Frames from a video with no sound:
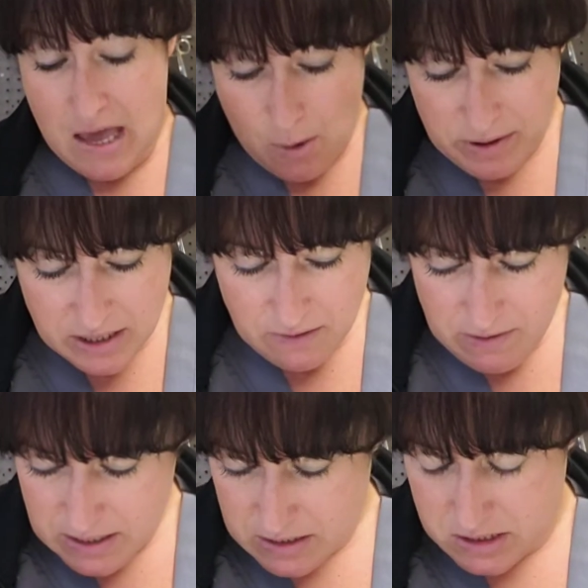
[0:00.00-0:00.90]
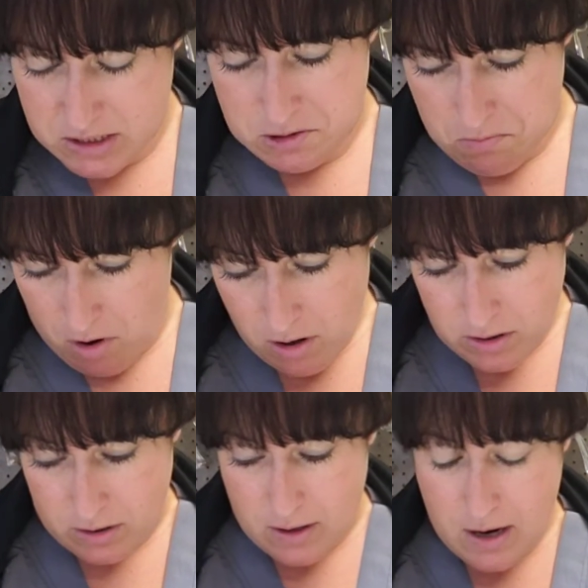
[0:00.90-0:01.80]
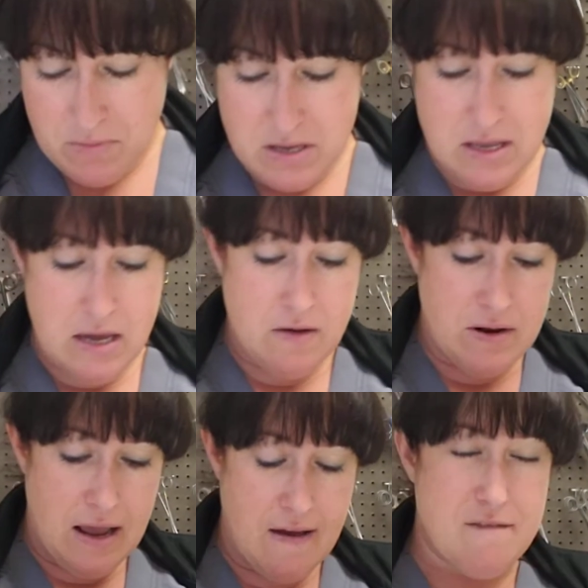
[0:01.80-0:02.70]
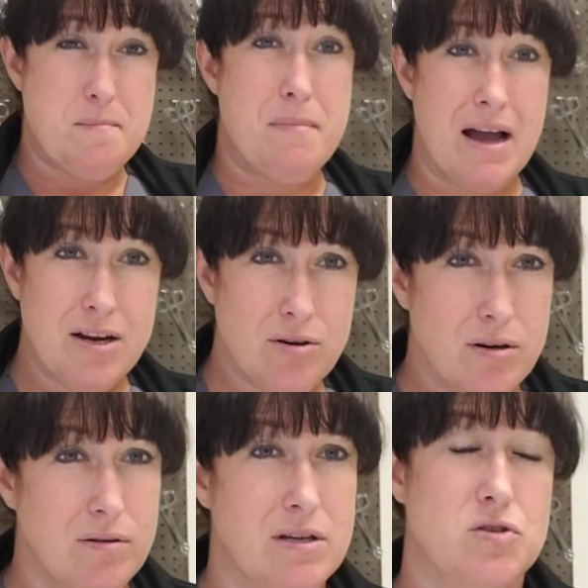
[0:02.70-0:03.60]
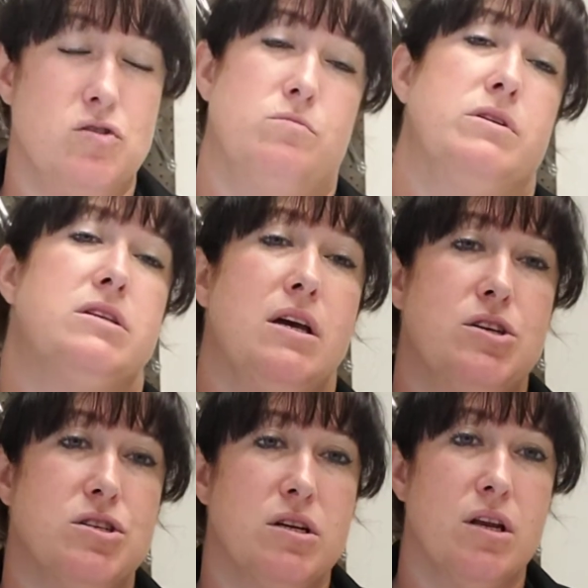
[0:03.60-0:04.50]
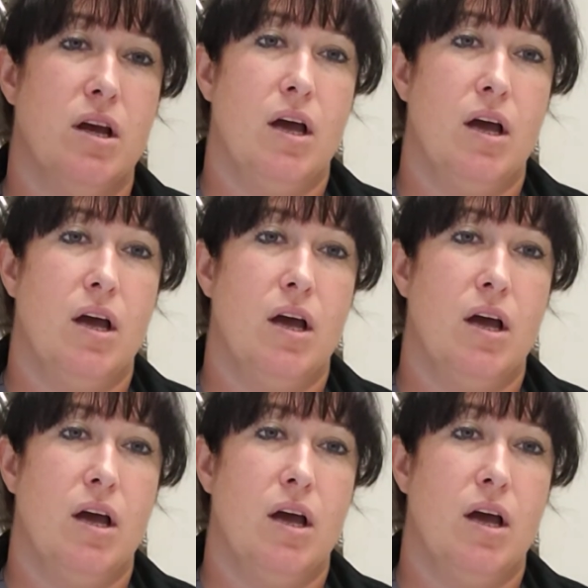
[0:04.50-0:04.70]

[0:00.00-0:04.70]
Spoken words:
And we can even get smaller. I mean, they even have micro instrumentation.